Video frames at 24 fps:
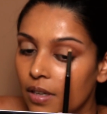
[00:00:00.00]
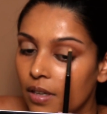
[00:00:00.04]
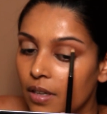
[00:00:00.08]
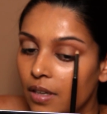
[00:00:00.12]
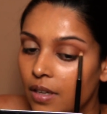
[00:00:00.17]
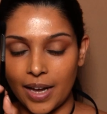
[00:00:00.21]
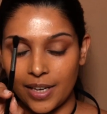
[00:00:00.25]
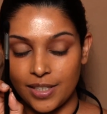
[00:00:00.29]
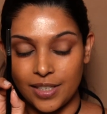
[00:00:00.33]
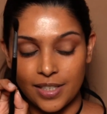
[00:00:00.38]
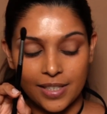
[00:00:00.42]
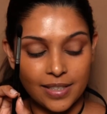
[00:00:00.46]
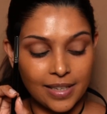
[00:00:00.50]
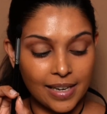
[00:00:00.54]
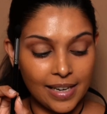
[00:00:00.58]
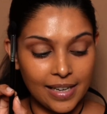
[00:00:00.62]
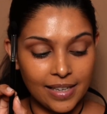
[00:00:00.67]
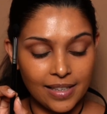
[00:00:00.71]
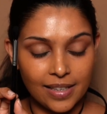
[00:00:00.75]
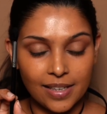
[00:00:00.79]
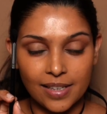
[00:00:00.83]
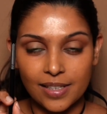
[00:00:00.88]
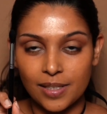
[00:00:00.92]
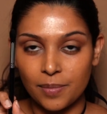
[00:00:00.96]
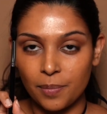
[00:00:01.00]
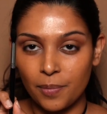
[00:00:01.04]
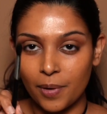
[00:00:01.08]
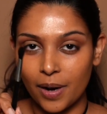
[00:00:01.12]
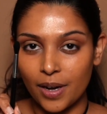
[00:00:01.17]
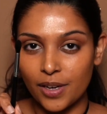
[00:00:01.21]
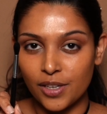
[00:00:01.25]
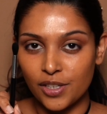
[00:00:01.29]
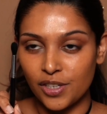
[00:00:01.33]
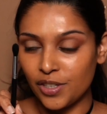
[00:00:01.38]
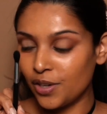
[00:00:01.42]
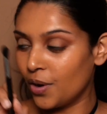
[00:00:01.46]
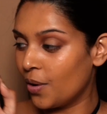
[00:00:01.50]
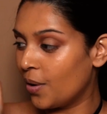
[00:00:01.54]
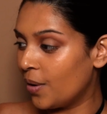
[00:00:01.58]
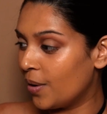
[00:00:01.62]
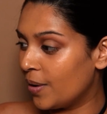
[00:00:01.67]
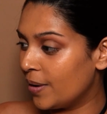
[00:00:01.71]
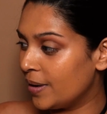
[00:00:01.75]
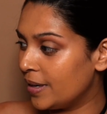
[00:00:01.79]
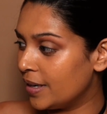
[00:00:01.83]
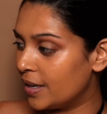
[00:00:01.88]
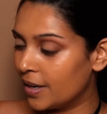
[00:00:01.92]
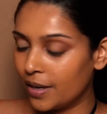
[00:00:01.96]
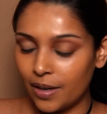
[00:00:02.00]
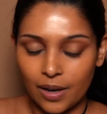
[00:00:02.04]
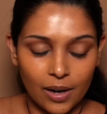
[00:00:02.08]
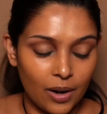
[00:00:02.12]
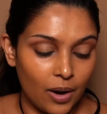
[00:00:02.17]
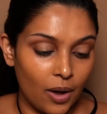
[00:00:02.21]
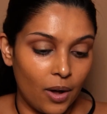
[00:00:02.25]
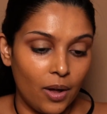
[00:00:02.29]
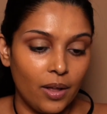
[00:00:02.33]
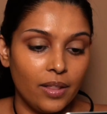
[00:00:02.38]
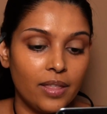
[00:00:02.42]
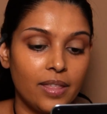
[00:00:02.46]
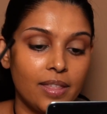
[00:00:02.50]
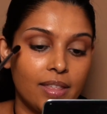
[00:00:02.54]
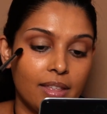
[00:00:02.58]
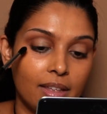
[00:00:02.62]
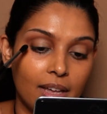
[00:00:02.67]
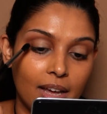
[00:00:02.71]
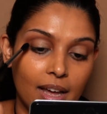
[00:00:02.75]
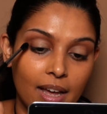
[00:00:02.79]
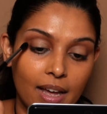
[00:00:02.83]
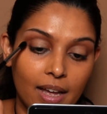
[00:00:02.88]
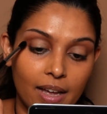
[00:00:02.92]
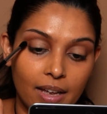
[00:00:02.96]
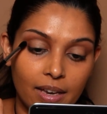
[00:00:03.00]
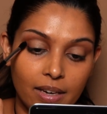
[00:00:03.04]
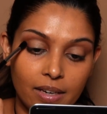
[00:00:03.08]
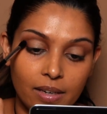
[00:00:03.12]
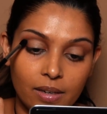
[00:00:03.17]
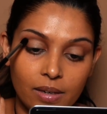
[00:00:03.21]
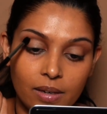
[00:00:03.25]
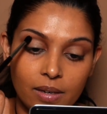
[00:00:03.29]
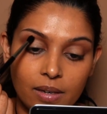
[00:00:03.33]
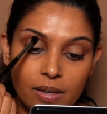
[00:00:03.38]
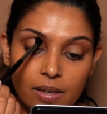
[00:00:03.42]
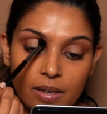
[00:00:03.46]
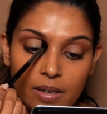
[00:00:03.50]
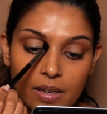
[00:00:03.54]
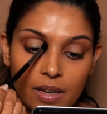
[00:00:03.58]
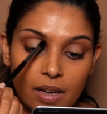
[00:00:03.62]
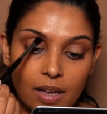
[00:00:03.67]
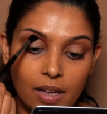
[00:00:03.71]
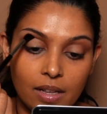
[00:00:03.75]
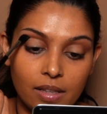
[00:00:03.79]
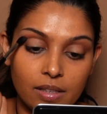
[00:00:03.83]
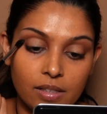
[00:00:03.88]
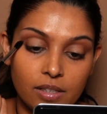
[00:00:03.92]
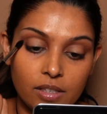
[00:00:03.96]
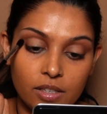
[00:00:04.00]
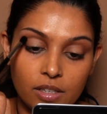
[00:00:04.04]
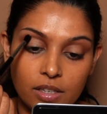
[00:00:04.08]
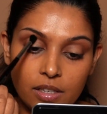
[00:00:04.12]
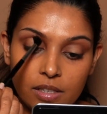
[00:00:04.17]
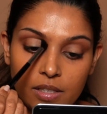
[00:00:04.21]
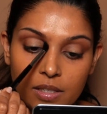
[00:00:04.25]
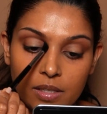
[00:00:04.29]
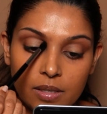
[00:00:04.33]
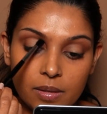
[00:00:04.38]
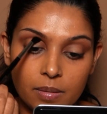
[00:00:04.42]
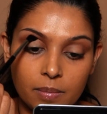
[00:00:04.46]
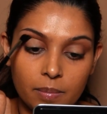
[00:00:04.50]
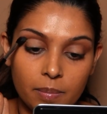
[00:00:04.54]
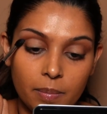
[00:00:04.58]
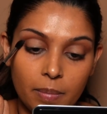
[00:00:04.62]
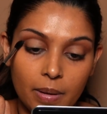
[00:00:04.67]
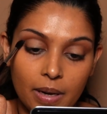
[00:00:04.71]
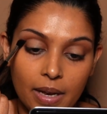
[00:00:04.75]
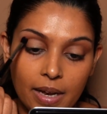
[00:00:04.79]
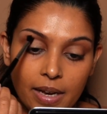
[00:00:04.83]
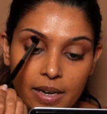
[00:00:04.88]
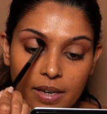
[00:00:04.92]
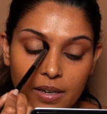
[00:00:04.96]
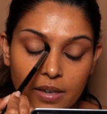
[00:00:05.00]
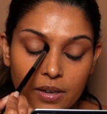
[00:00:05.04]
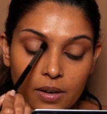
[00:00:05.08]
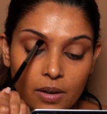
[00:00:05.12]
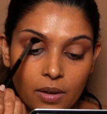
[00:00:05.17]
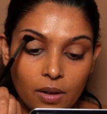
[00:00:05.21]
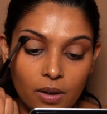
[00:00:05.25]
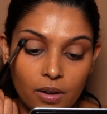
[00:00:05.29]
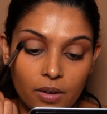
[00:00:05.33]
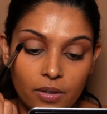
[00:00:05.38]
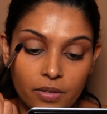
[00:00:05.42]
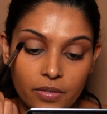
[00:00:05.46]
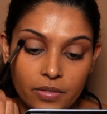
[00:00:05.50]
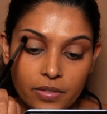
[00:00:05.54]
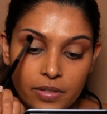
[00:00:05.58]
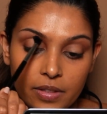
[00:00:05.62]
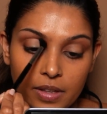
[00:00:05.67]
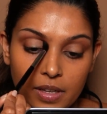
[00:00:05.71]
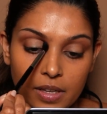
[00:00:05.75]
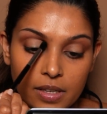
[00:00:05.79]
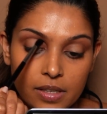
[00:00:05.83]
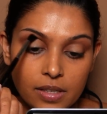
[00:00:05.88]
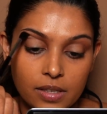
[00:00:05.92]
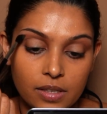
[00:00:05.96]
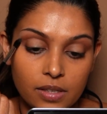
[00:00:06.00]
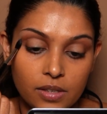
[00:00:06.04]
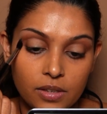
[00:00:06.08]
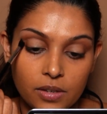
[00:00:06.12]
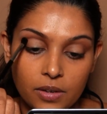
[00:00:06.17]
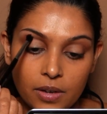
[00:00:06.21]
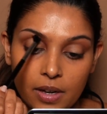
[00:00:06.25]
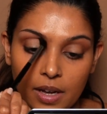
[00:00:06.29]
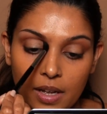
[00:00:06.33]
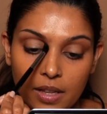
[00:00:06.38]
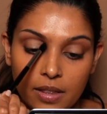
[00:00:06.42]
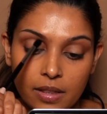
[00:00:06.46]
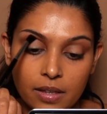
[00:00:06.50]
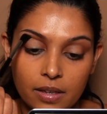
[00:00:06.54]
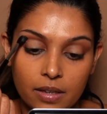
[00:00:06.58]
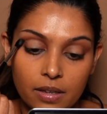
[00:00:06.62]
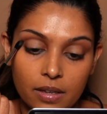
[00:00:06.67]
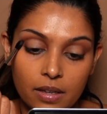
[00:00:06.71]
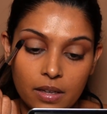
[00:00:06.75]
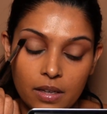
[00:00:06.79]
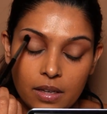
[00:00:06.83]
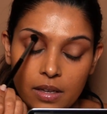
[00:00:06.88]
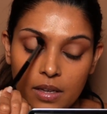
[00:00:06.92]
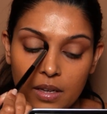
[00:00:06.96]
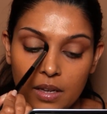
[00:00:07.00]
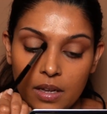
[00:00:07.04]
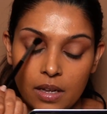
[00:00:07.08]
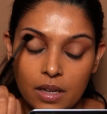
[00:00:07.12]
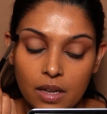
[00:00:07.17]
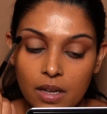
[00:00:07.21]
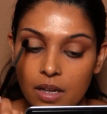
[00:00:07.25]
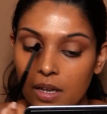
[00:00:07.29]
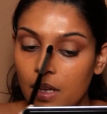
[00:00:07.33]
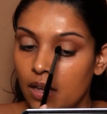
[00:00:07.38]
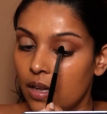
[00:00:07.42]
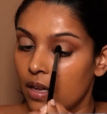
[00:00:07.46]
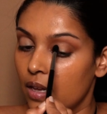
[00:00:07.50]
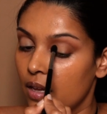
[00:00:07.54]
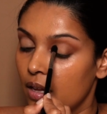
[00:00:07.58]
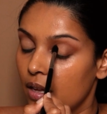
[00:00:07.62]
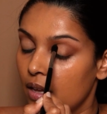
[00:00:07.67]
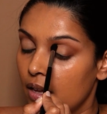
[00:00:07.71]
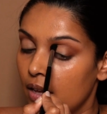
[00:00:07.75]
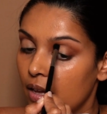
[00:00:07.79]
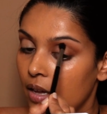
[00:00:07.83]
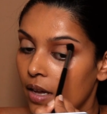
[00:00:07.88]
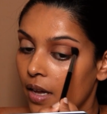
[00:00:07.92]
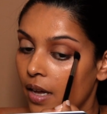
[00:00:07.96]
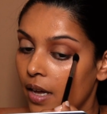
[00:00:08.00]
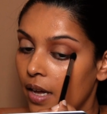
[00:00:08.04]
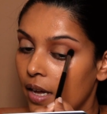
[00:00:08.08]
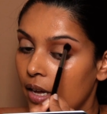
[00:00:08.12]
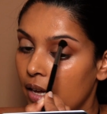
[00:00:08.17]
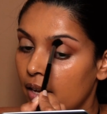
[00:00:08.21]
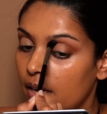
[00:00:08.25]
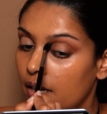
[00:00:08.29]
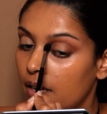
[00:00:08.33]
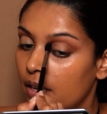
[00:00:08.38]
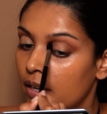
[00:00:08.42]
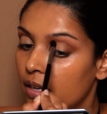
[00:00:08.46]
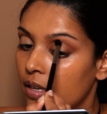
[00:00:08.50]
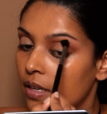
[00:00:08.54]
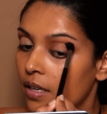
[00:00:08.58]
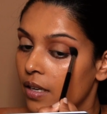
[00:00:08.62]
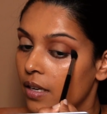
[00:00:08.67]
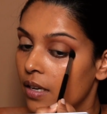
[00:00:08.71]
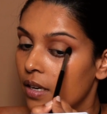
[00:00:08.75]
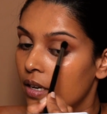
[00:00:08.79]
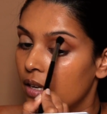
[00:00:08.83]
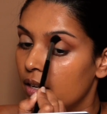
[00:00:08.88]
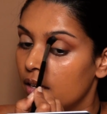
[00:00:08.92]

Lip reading: I just cleaned this brush on a cloth and I'll just blend all of this together in,